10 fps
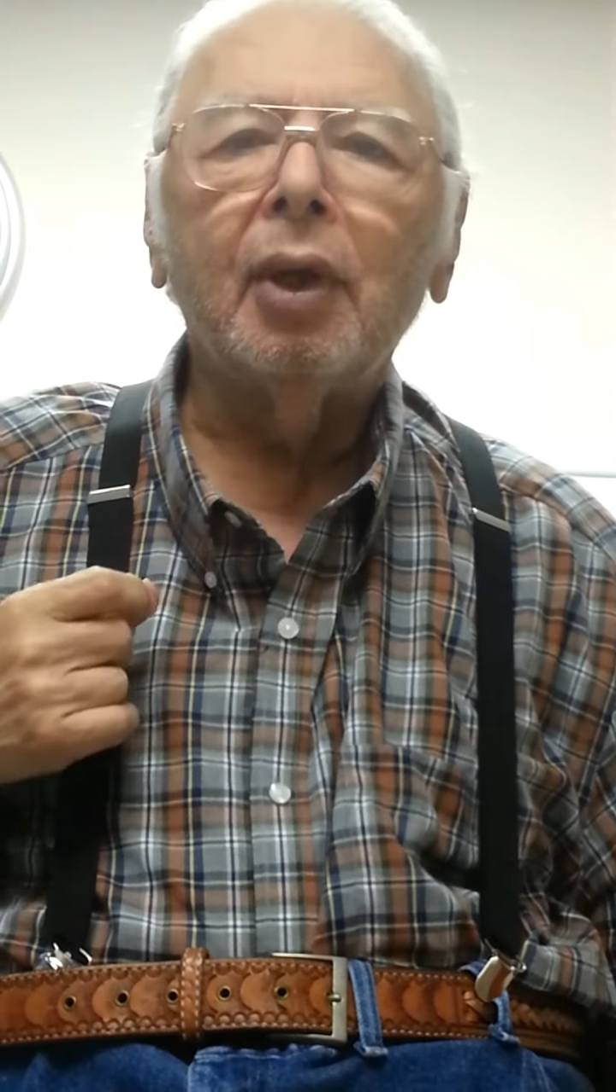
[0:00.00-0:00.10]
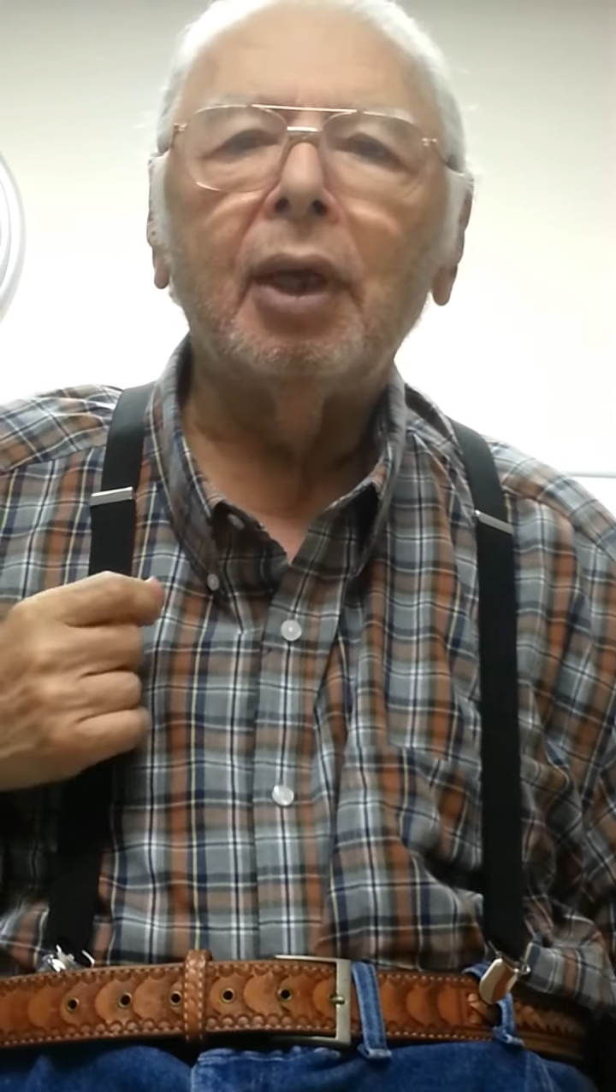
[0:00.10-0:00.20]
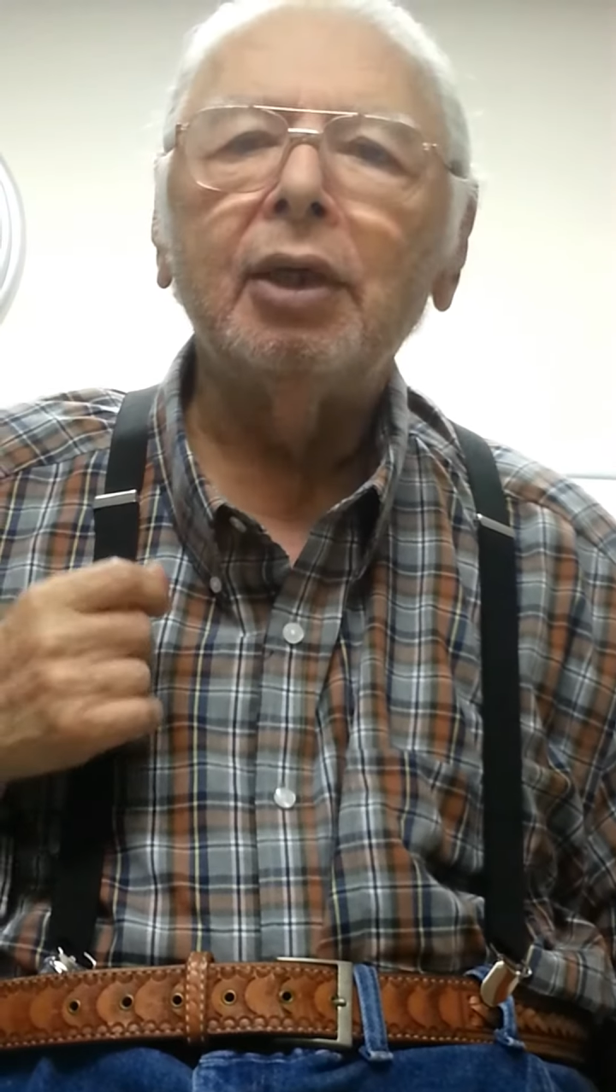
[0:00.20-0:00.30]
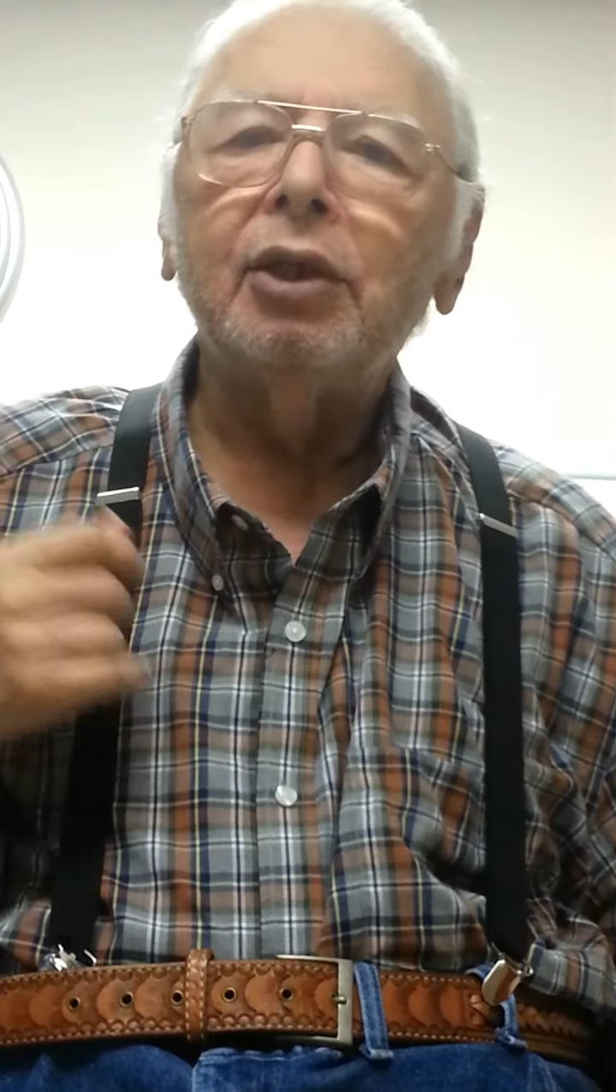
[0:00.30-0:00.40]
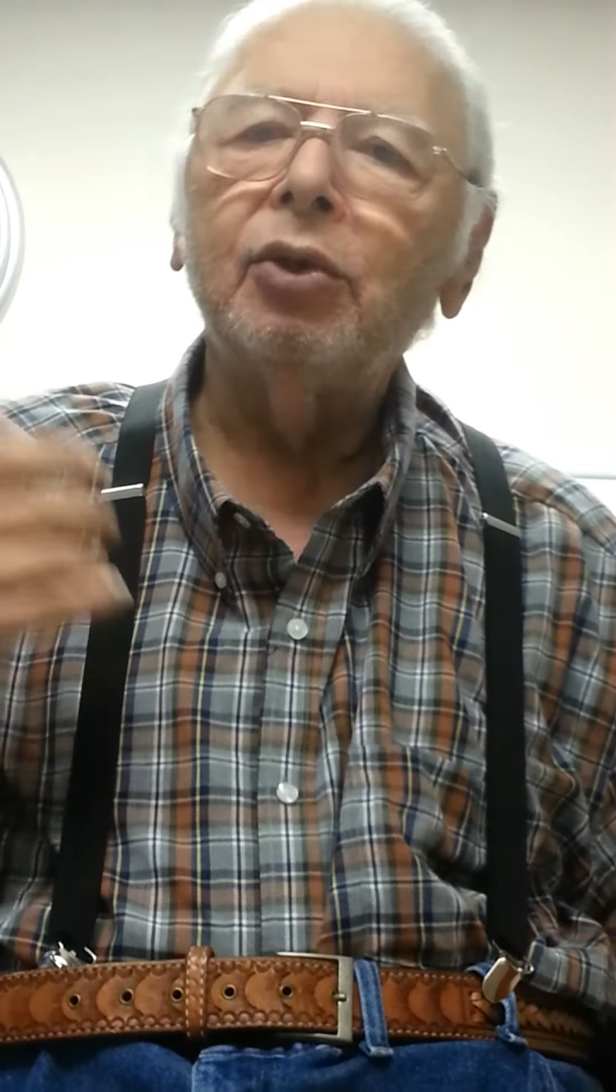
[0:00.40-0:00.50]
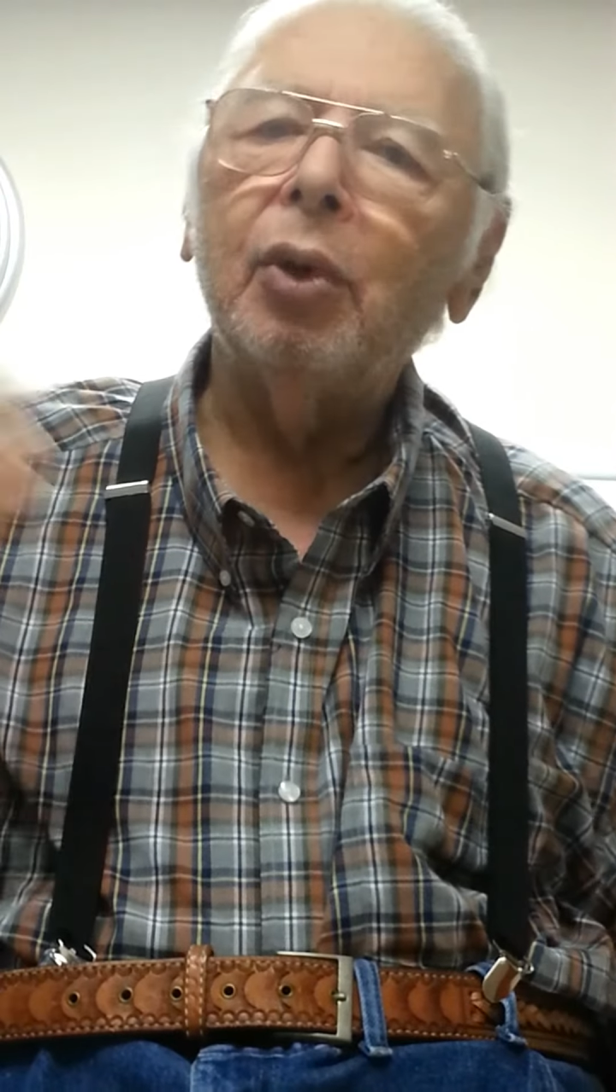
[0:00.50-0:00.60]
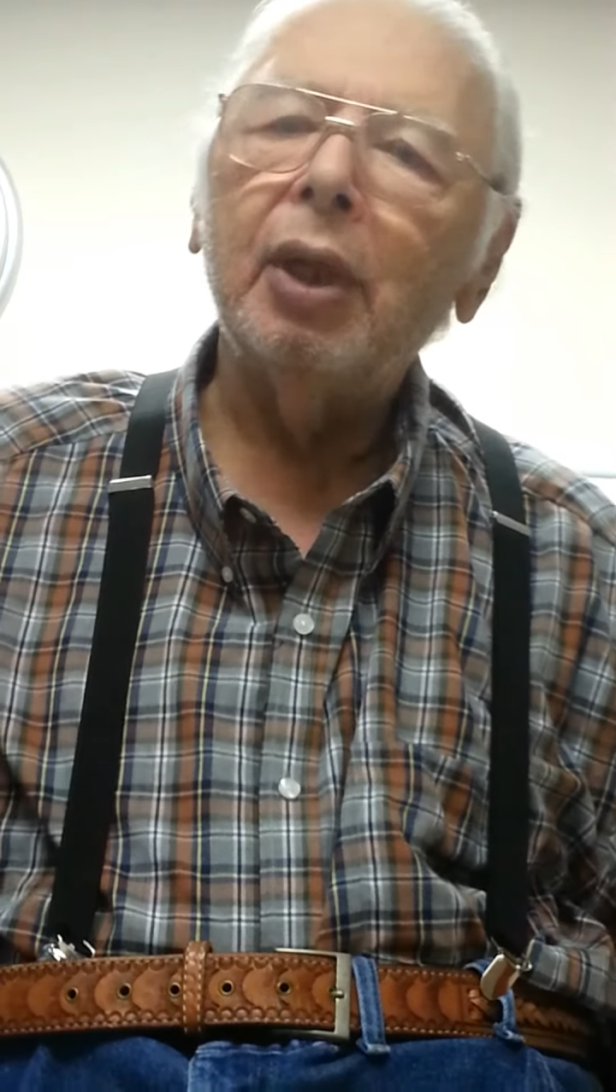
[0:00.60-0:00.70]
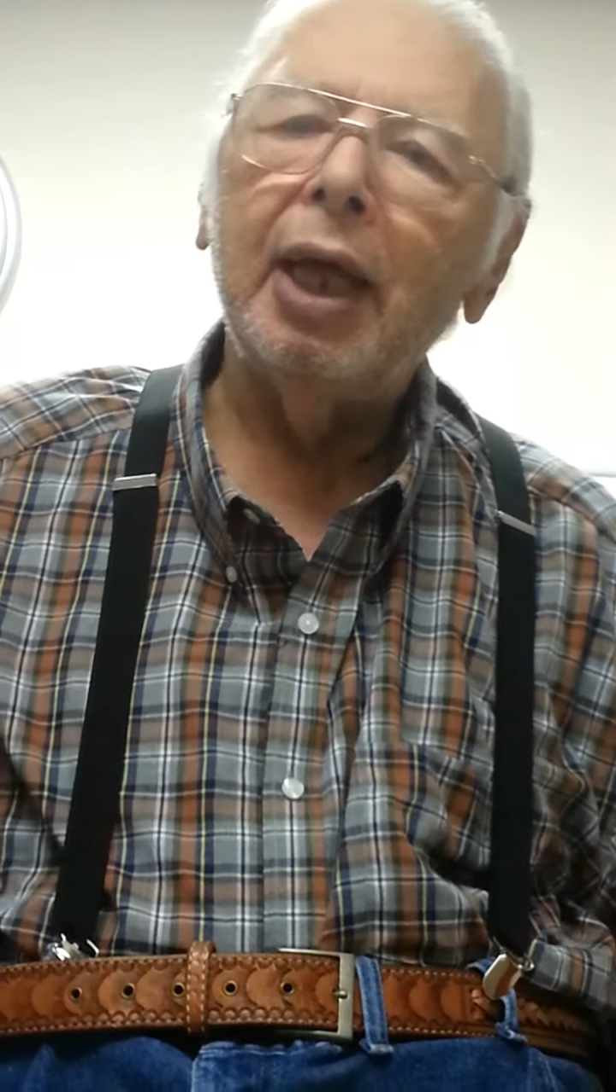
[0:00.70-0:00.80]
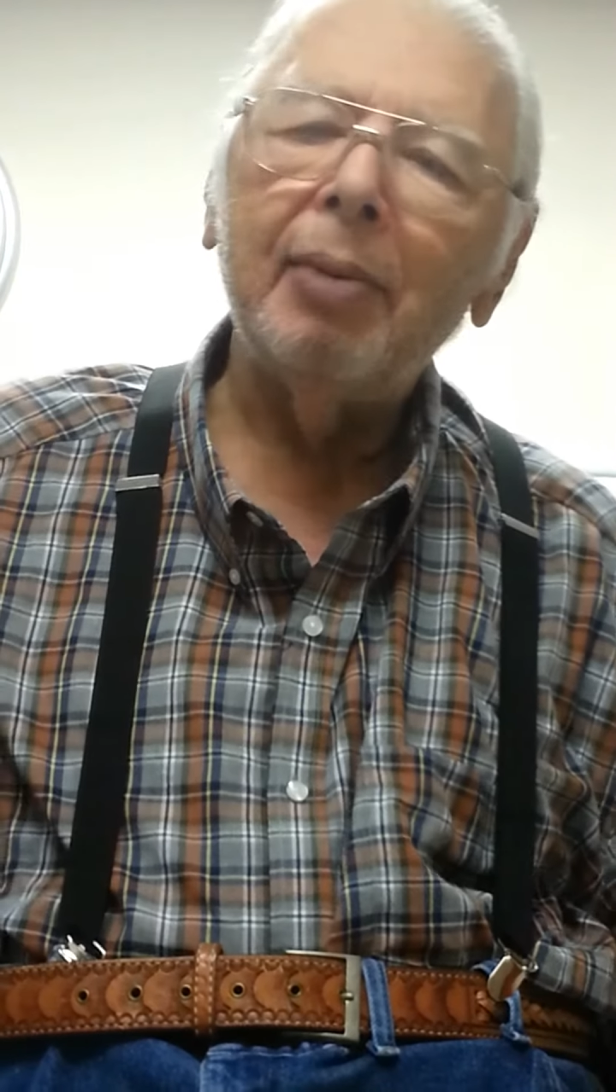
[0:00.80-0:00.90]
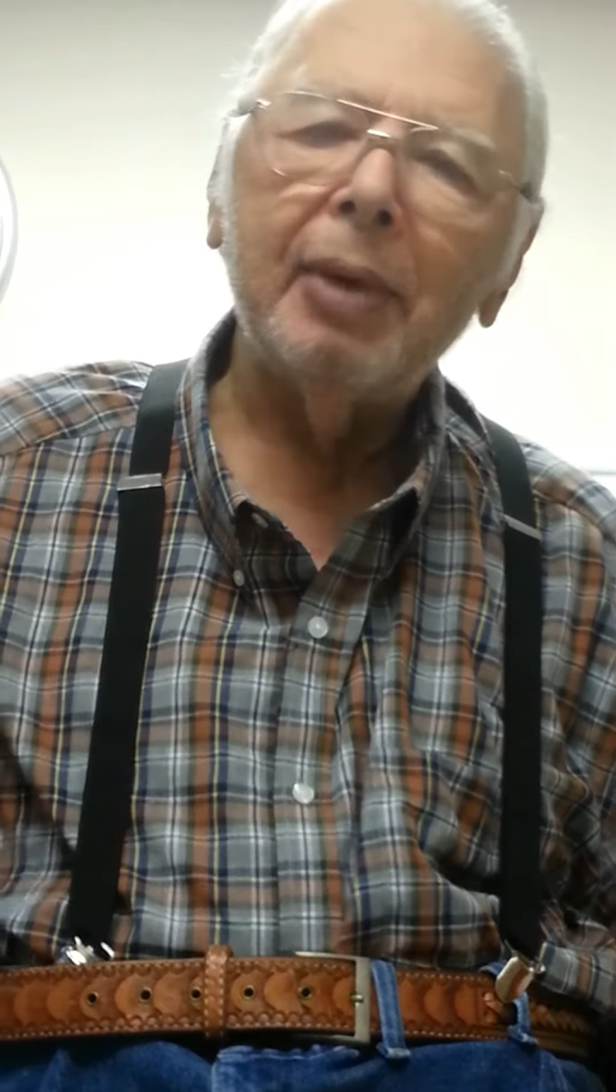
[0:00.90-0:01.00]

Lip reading: He says, well, how am